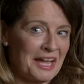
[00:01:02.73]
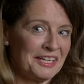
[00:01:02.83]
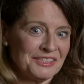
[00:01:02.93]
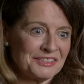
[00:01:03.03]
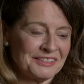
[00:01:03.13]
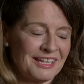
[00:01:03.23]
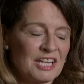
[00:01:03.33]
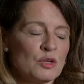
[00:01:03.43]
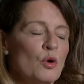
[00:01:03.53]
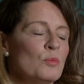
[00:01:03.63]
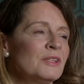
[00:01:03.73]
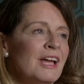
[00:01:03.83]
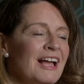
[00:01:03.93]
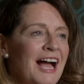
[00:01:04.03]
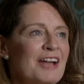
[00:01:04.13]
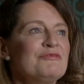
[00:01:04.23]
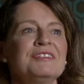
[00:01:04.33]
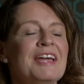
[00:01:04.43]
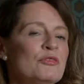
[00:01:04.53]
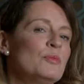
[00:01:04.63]
I didn't, and I've
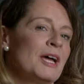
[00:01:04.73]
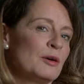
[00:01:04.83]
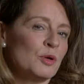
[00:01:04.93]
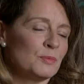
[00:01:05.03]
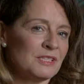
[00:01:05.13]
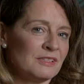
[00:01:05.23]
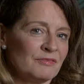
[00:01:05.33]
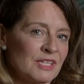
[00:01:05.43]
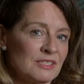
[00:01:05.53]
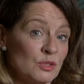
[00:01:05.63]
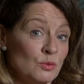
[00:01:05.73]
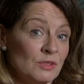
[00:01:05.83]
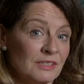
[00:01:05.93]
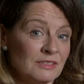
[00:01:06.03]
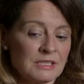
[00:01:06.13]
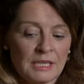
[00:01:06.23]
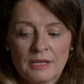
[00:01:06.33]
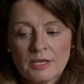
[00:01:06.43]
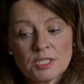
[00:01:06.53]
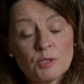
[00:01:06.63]
never met a property investor who does.
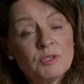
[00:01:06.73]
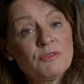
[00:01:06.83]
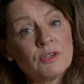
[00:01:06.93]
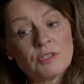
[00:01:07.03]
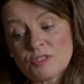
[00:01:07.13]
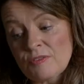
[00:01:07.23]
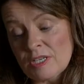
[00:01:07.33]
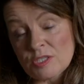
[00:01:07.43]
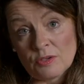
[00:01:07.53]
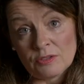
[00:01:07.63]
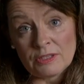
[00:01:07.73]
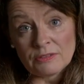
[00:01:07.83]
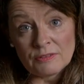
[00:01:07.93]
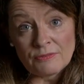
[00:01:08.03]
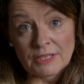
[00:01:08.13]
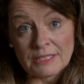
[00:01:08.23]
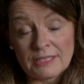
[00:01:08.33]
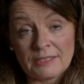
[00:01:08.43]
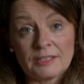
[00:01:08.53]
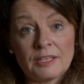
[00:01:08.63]
So we focus very strongly on the
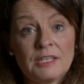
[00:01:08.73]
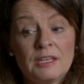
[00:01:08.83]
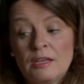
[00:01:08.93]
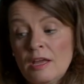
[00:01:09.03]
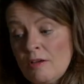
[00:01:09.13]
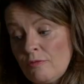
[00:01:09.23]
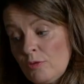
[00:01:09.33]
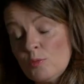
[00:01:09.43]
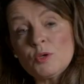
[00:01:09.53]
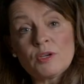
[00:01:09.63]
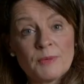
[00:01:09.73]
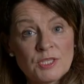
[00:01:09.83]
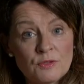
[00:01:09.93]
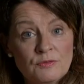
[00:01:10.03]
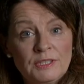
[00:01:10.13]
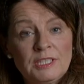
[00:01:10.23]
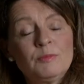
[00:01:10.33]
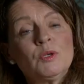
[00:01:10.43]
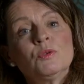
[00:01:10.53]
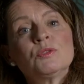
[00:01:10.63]
funding, the formal commercial
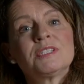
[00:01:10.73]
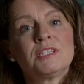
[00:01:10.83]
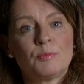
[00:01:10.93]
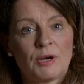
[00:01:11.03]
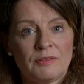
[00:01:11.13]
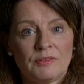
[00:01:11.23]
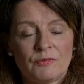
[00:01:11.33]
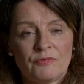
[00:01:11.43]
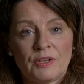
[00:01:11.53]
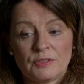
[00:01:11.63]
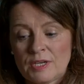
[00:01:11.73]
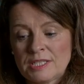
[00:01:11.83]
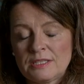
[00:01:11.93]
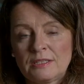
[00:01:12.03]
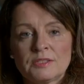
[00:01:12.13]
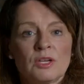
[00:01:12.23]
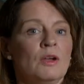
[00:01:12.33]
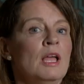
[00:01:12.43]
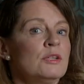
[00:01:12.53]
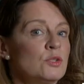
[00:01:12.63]
funding, but also the private fundraising. So
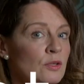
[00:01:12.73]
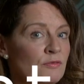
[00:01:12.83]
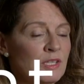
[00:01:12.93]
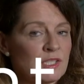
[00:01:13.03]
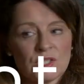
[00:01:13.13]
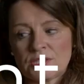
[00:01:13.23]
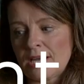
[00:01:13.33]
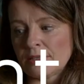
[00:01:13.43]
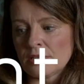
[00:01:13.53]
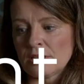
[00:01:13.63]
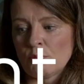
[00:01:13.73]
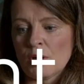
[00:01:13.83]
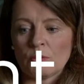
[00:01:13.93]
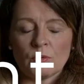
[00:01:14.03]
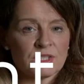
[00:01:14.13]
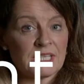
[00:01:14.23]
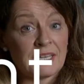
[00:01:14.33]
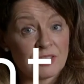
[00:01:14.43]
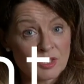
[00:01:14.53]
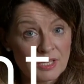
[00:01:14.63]
joint ventures, how do they work? What's the
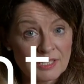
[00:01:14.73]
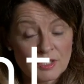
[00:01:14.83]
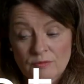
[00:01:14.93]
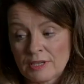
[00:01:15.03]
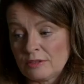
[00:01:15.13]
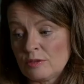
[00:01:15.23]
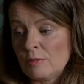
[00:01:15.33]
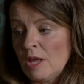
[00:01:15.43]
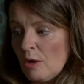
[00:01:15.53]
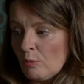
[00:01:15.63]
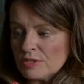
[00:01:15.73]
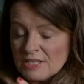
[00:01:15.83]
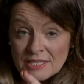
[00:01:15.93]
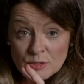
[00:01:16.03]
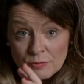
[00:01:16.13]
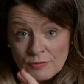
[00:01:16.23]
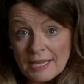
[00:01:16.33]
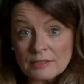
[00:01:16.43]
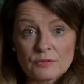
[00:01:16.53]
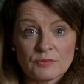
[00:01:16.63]
legislation around them? What's the actual
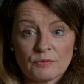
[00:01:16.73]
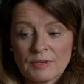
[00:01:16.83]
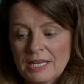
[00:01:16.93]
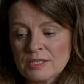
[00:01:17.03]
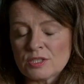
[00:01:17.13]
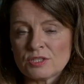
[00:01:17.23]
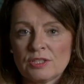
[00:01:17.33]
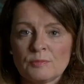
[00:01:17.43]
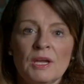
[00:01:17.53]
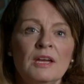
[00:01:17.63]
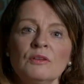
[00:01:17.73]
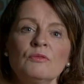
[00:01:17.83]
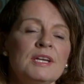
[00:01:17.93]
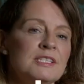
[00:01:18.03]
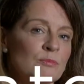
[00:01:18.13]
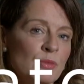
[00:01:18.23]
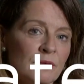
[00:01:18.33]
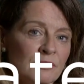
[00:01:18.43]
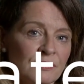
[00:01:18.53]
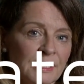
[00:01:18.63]
fact of the relationship? Raising
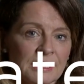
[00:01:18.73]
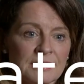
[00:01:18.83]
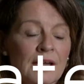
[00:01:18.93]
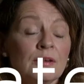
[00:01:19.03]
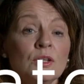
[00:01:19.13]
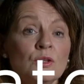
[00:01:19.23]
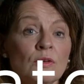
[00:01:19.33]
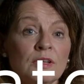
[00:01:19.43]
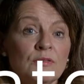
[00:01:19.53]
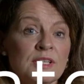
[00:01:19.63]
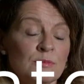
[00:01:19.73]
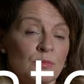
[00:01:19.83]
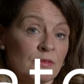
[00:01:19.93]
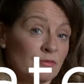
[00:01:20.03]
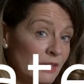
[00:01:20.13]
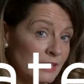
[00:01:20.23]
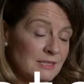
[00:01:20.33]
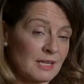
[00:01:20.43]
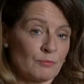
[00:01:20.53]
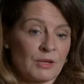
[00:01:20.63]
private finance, how can you run a raising private
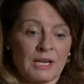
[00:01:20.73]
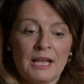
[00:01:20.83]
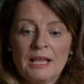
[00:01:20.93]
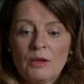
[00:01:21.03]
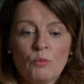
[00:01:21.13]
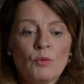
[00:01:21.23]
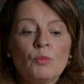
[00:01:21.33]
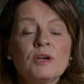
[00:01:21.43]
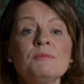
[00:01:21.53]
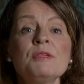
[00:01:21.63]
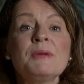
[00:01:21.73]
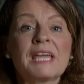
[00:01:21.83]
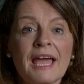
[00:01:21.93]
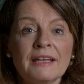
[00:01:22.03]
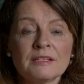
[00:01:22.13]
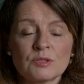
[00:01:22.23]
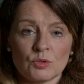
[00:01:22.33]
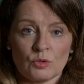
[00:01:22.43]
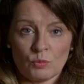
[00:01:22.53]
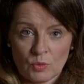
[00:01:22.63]
finance campaign? What are the mechanics
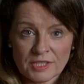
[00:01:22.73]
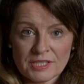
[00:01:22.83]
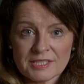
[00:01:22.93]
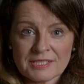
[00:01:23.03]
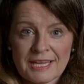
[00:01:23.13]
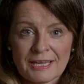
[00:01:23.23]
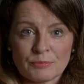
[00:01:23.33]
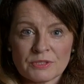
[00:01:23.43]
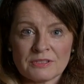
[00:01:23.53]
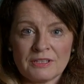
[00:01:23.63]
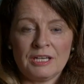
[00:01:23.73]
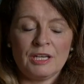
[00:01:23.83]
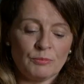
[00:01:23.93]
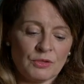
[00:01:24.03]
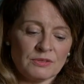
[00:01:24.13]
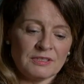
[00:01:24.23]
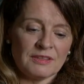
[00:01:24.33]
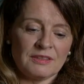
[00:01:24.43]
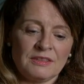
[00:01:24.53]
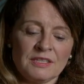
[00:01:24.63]
to it? What are the steps? Because
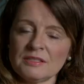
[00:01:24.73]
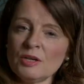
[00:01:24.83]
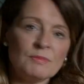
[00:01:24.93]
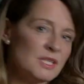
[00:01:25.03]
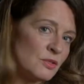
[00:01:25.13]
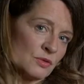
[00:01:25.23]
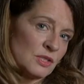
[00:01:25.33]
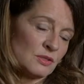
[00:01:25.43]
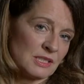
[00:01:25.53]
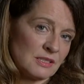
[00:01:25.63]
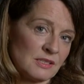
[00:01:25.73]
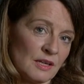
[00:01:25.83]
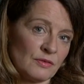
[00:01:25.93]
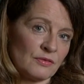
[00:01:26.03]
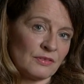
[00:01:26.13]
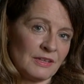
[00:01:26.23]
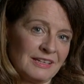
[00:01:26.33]
there's no mystery to this stuff.